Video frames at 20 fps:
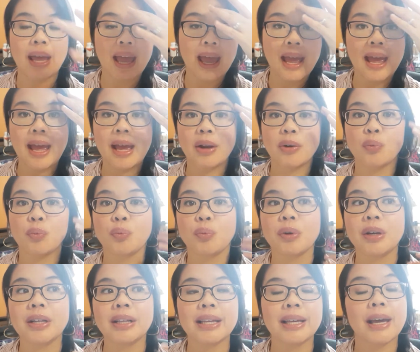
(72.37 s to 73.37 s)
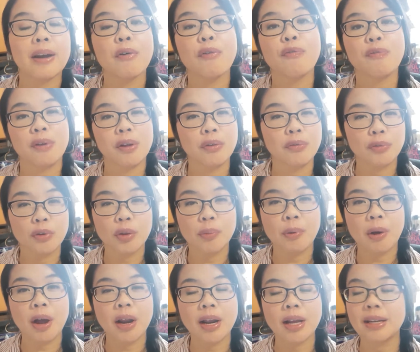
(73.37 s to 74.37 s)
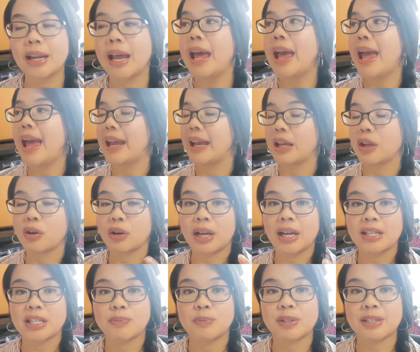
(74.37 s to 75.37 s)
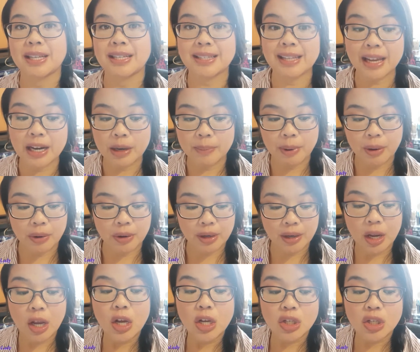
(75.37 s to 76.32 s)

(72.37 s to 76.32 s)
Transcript: and really get a feel for the product and get your customers excited about it.